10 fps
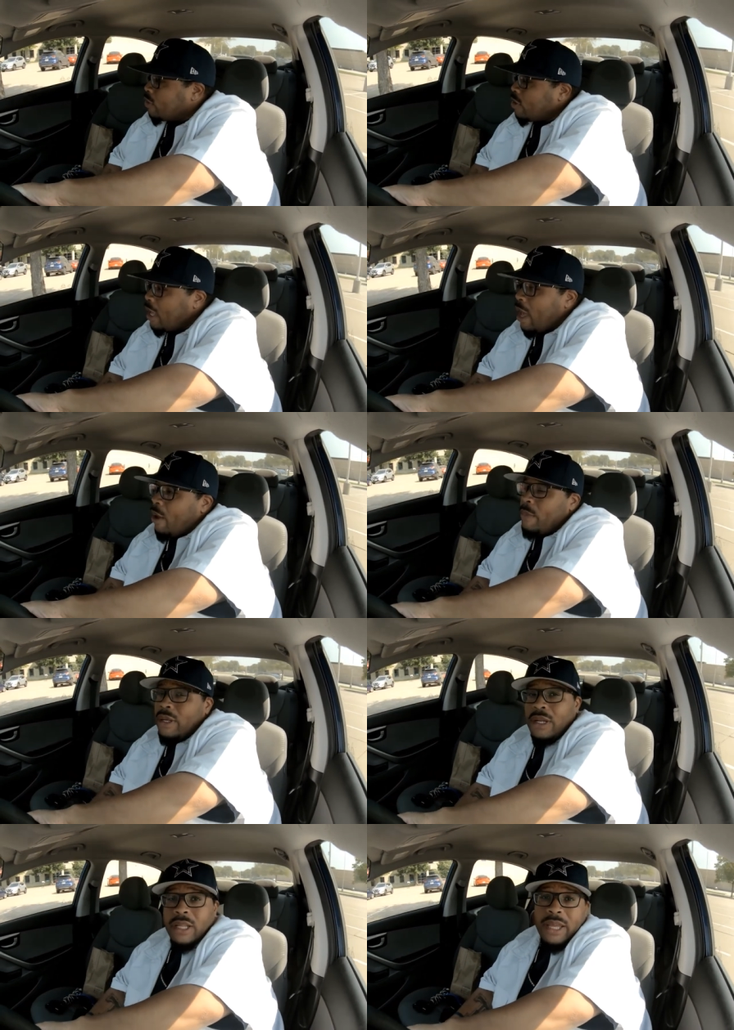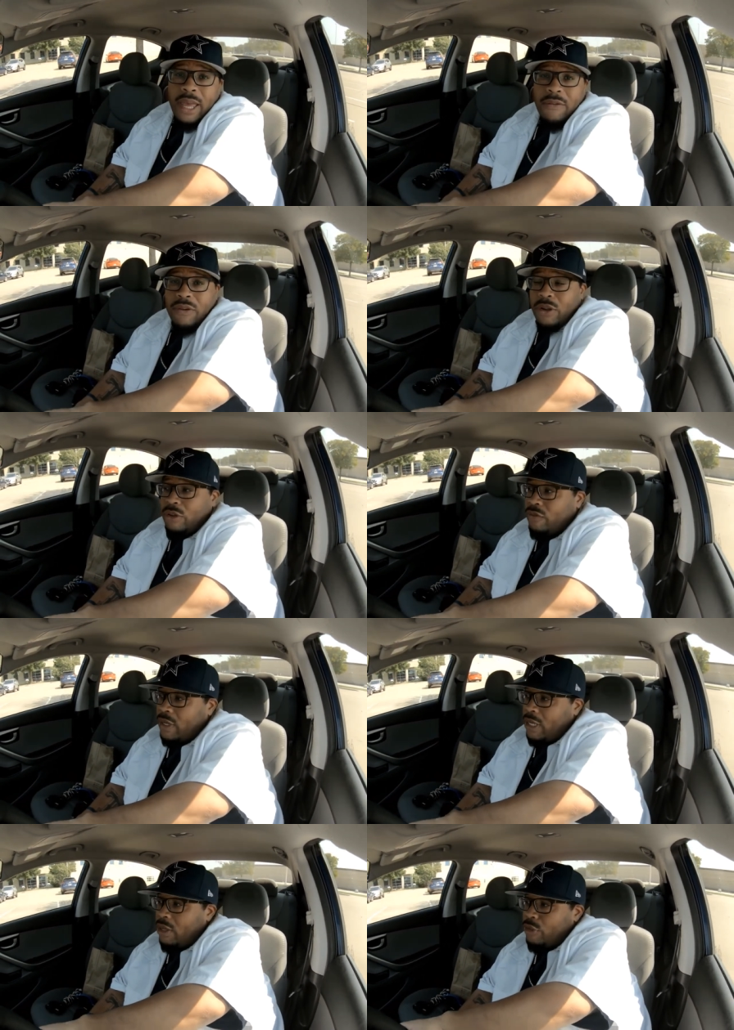so y'all be on the lookout for those
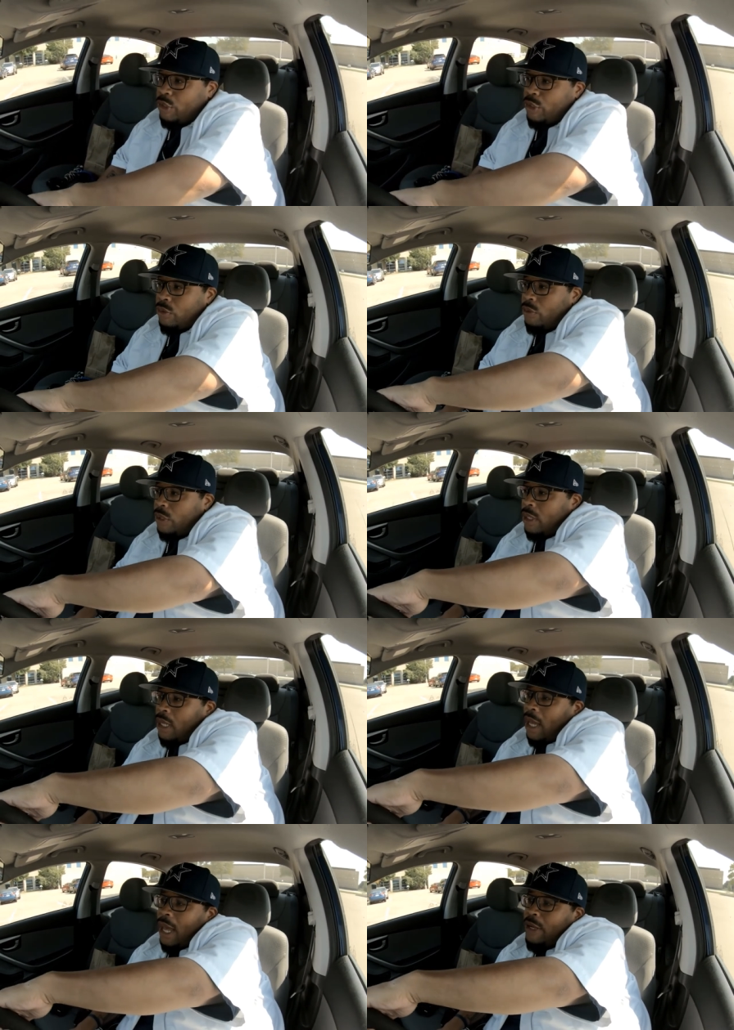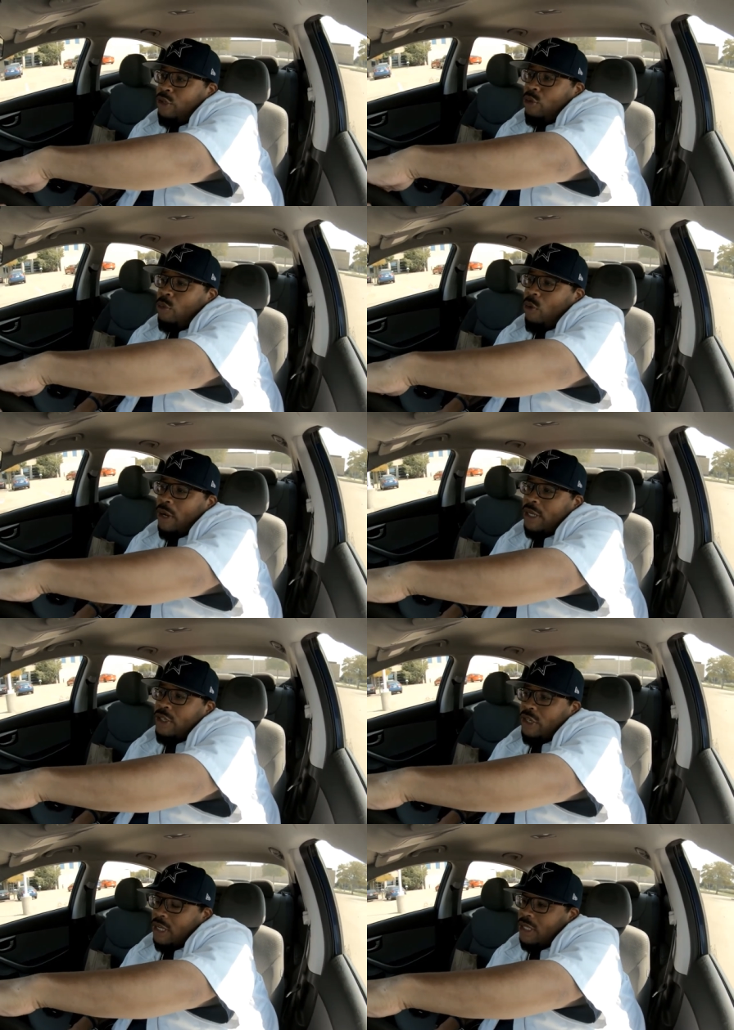videos too. I do more
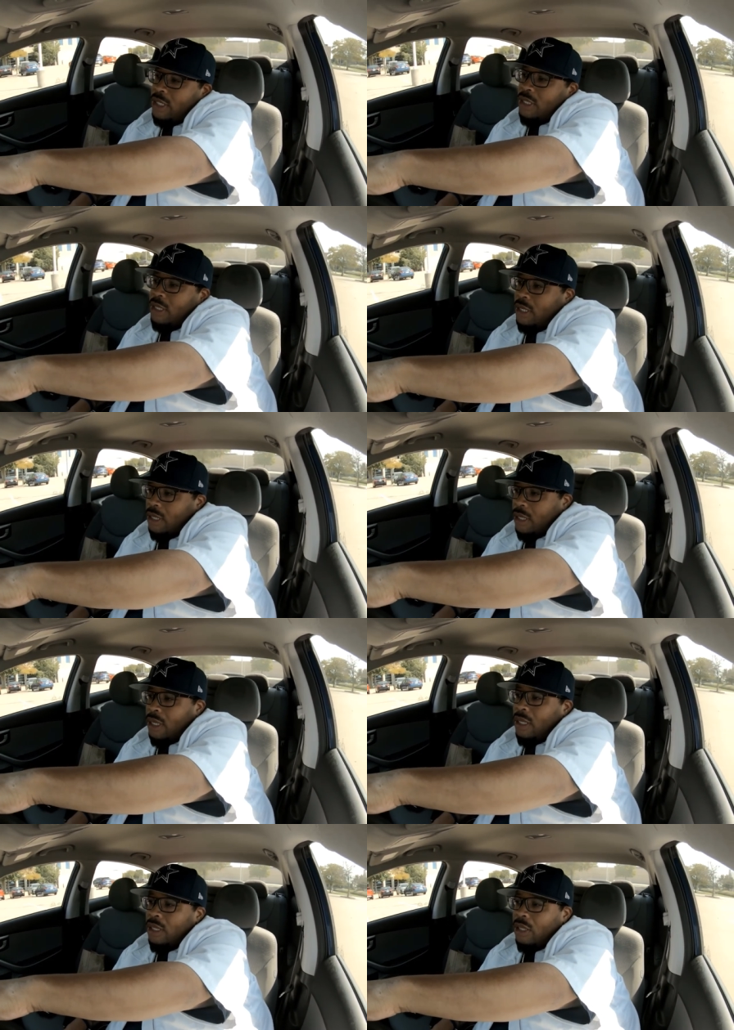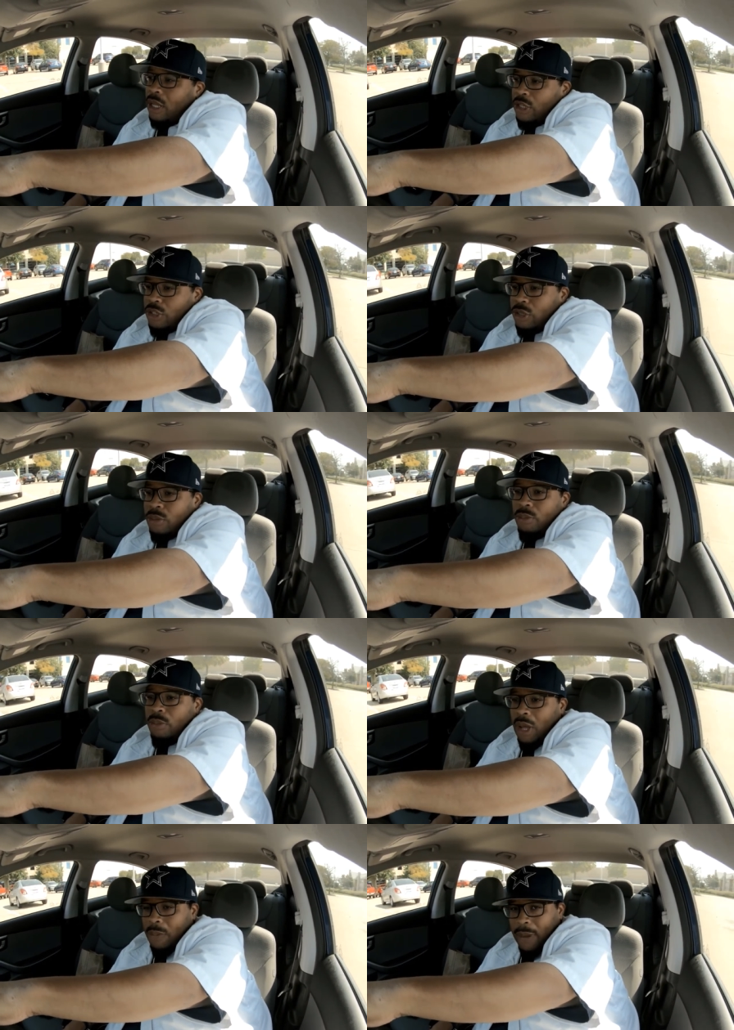than just lunch
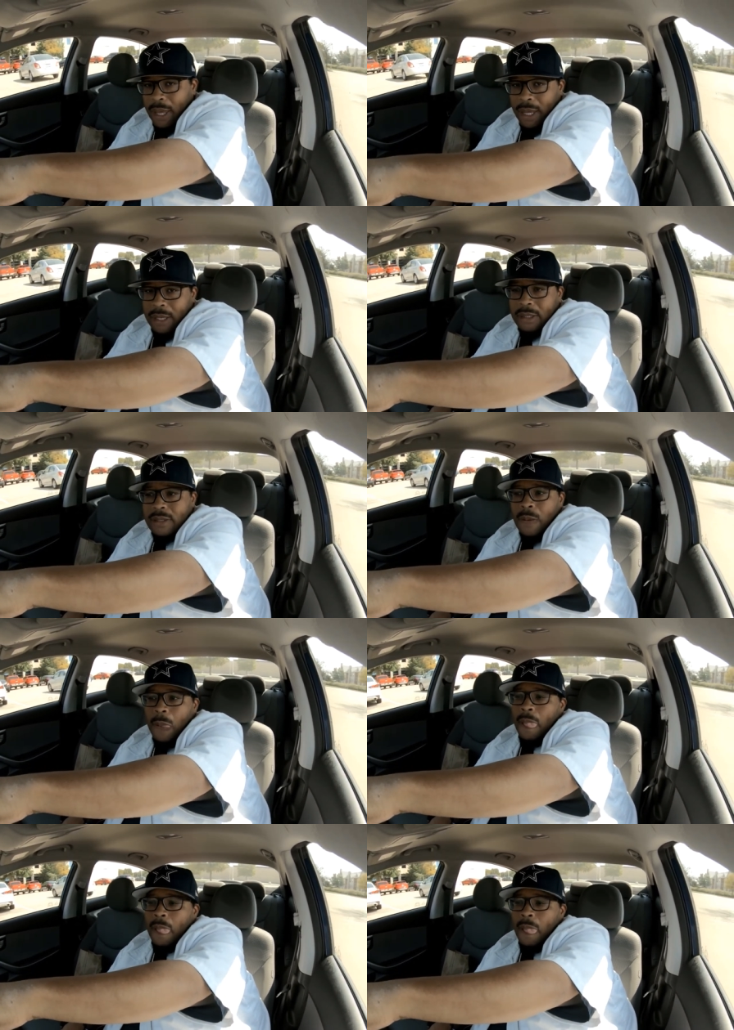mukbangs.